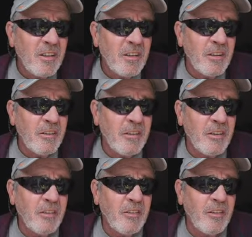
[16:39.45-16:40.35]
There it
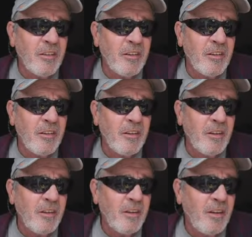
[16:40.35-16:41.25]
is.
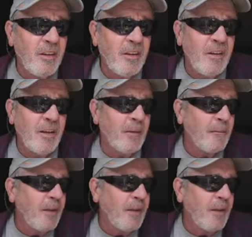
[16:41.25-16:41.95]
Yeah.